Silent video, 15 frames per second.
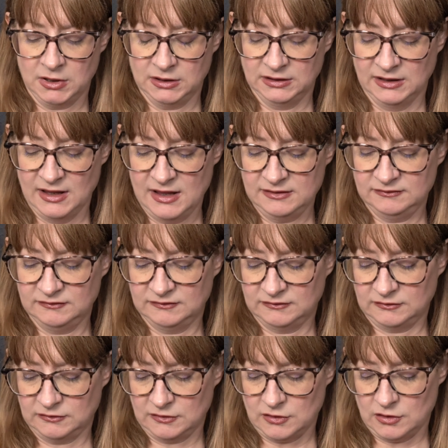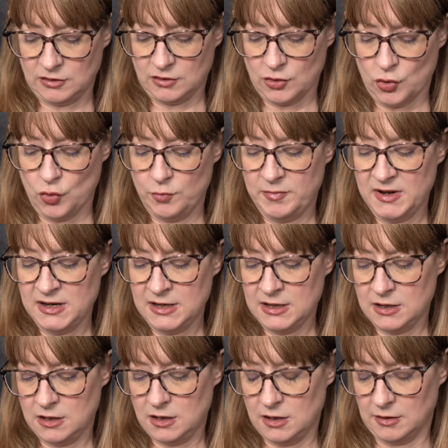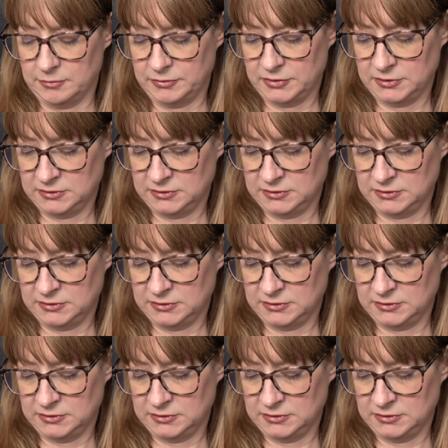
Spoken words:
Let's open it up.